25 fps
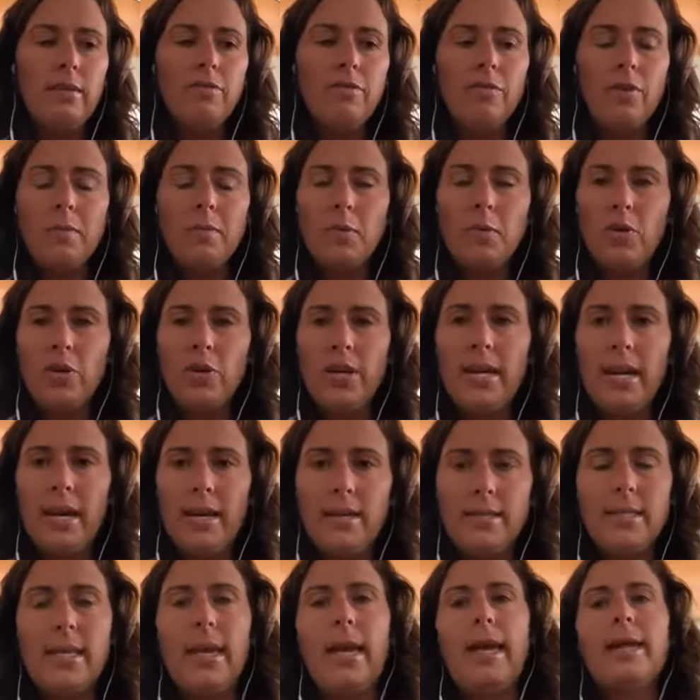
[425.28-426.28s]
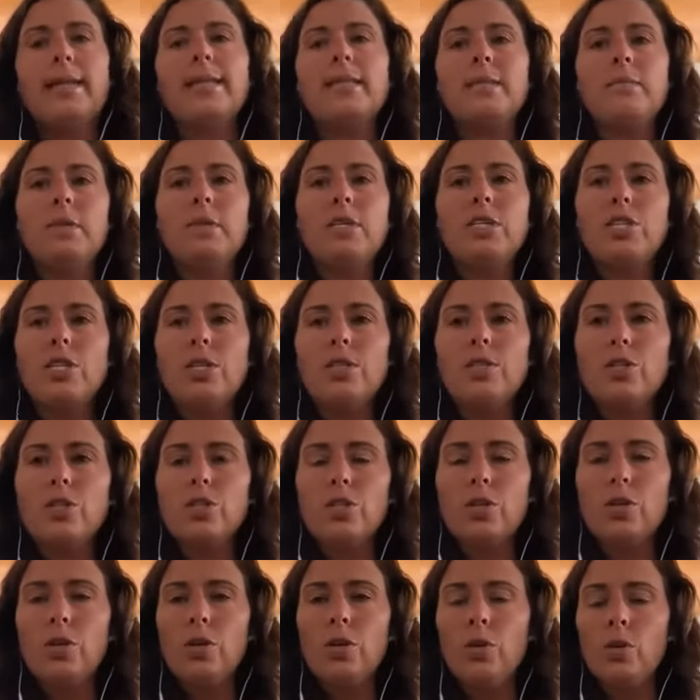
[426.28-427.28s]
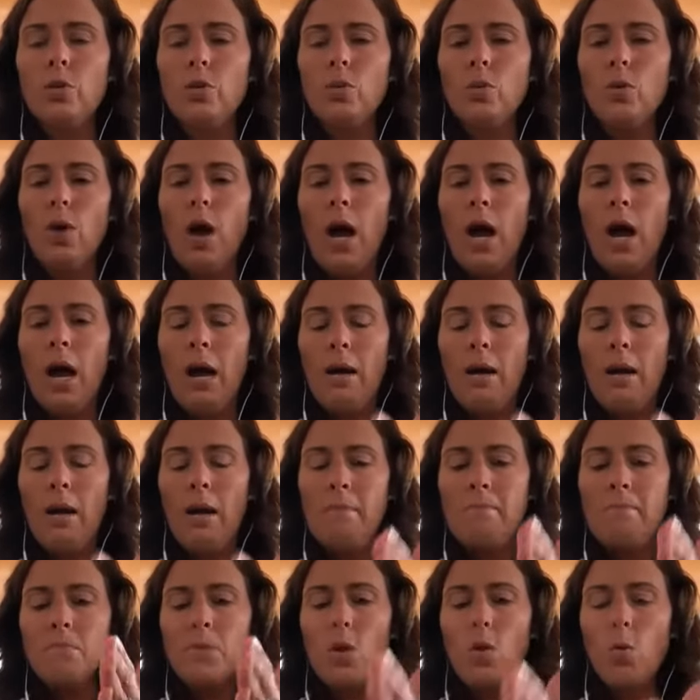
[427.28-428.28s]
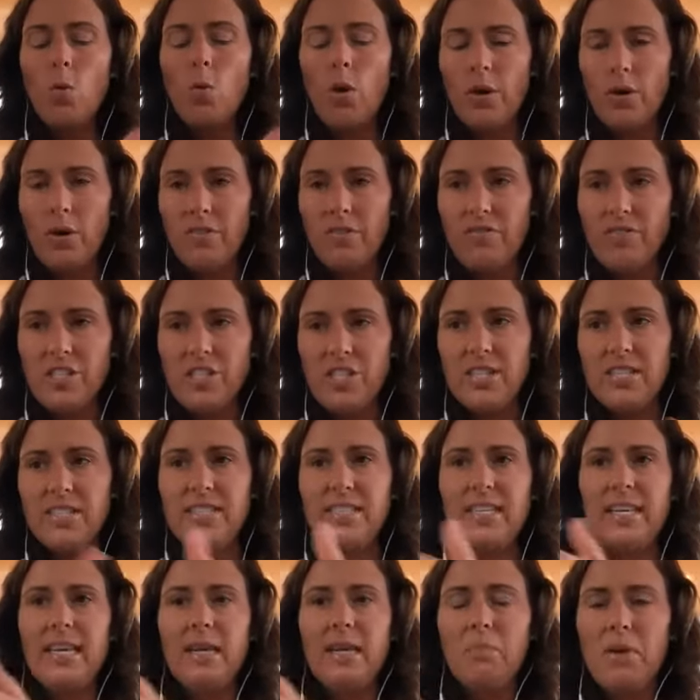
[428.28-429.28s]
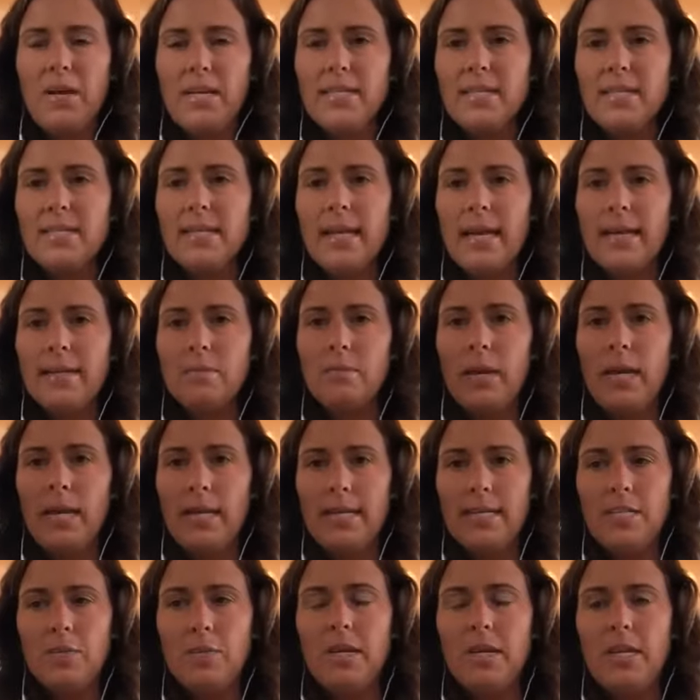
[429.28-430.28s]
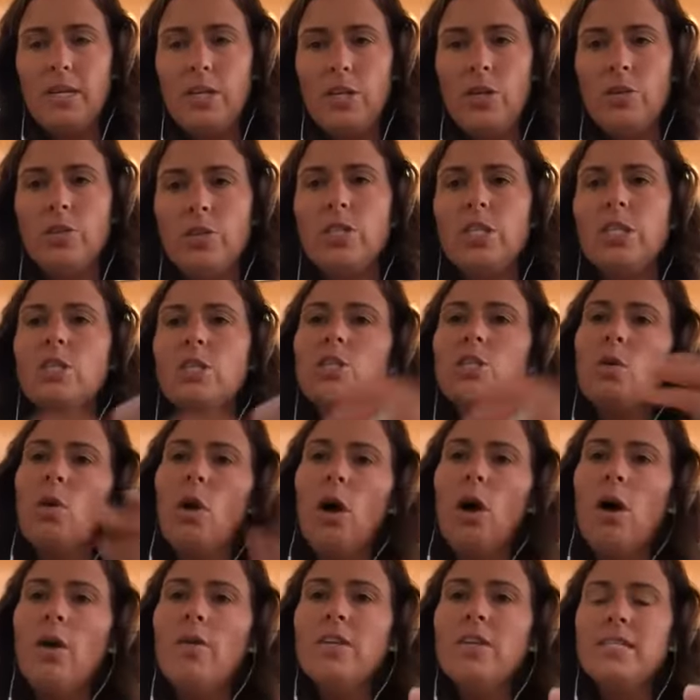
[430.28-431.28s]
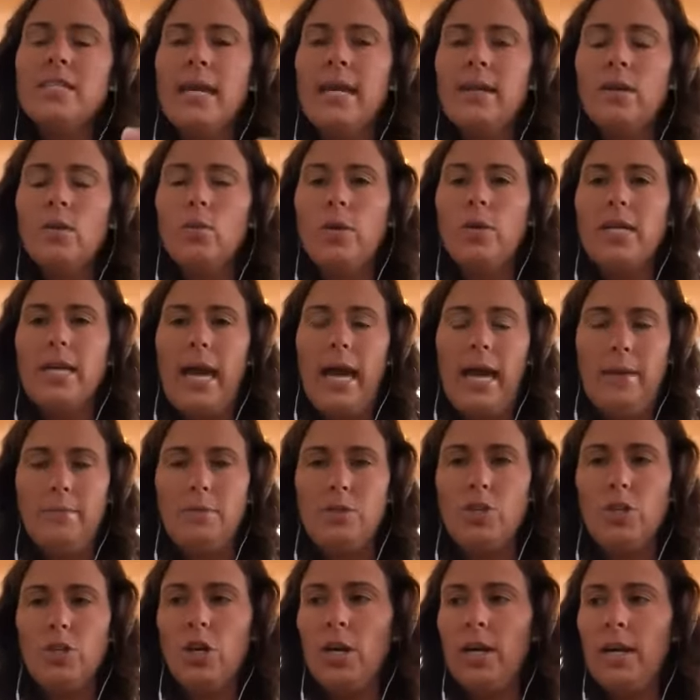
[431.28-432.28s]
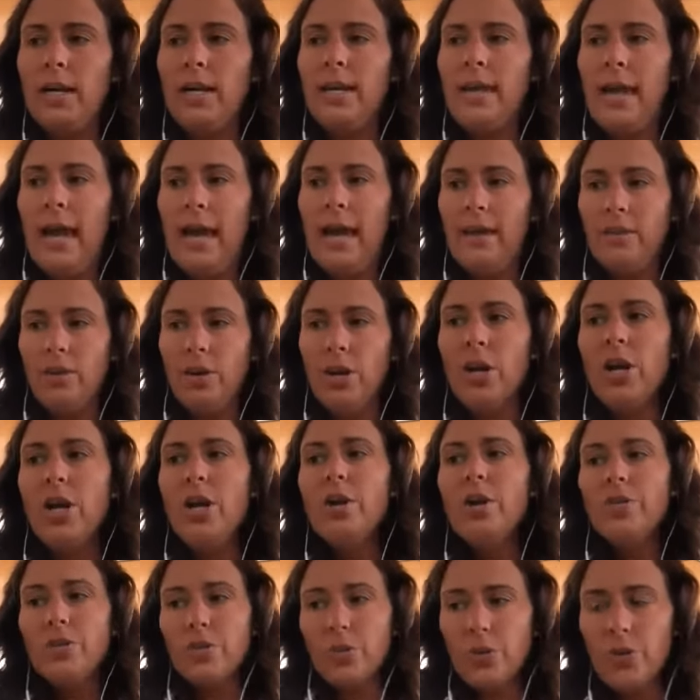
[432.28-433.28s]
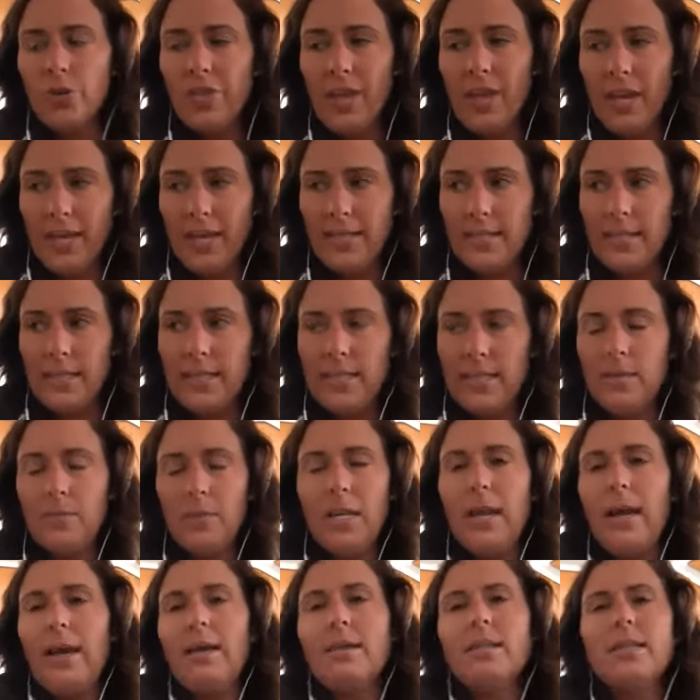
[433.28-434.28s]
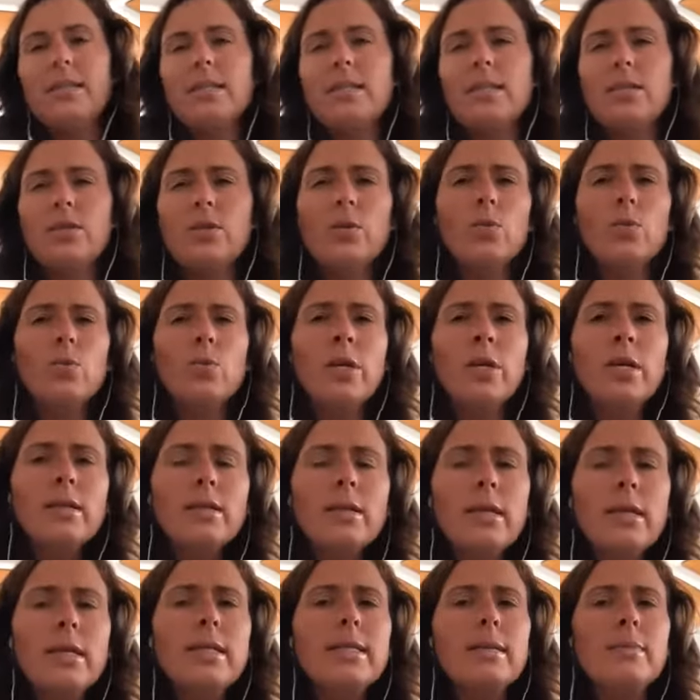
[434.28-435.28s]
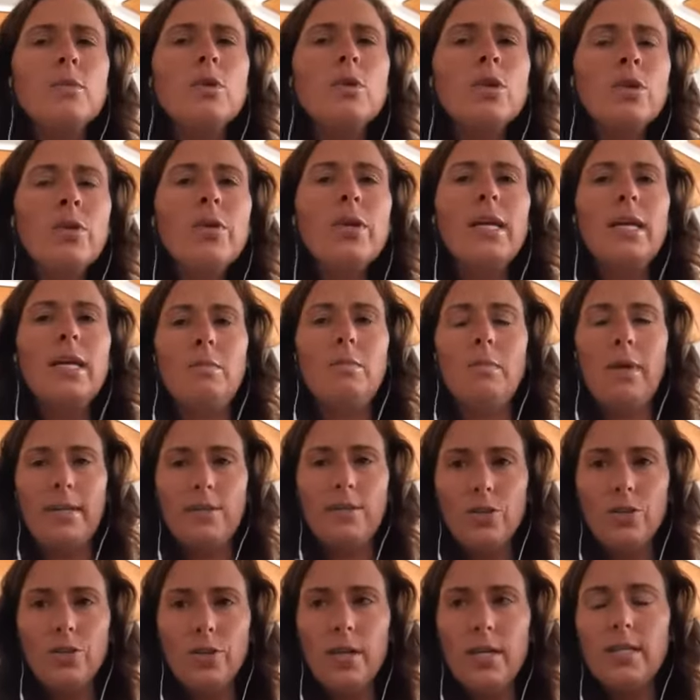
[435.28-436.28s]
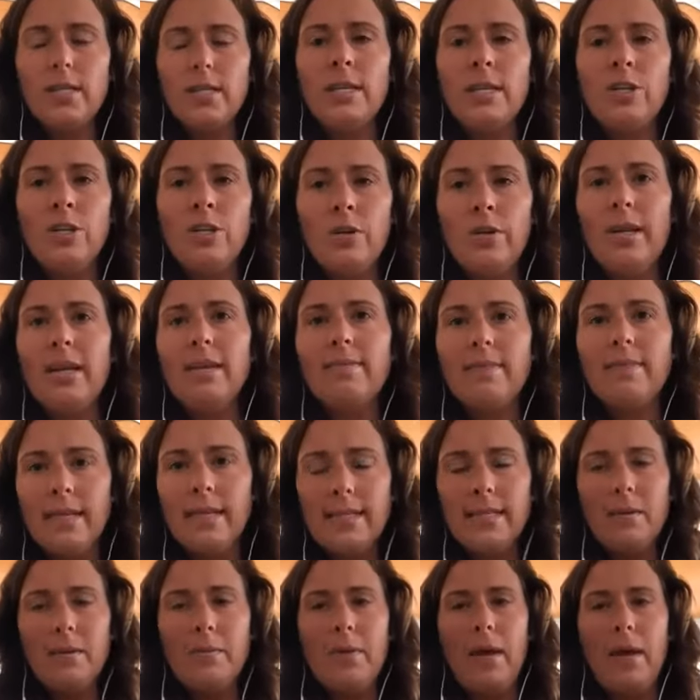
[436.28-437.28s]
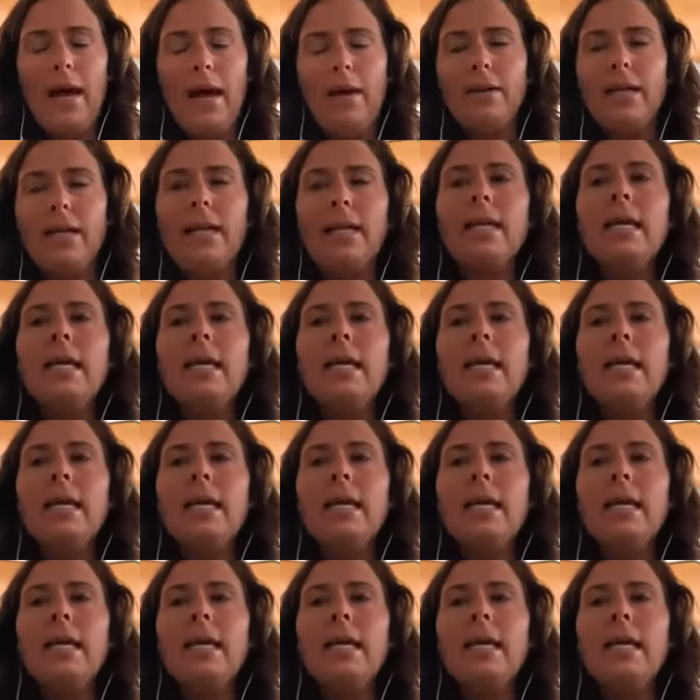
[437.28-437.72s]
from greenhouse gas emissions to water efficiency, pesticide management, and usage. So all the data we capture and gather through that system allows us to really get some unique metrics and unique things about it.